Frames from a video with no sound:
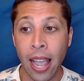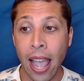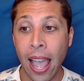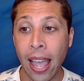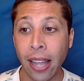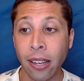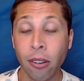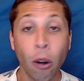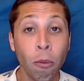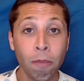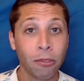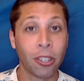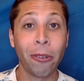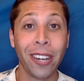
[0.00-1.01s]
And
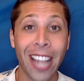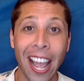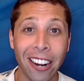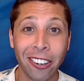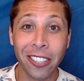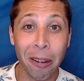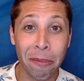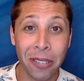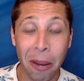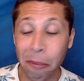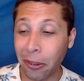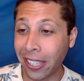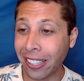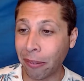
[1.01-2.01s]
oh, sorry, and our dumb
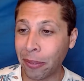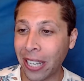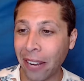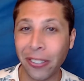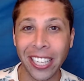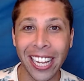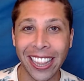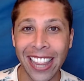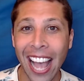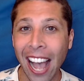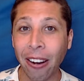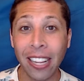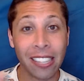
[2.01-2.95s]
summary, let me not forget that.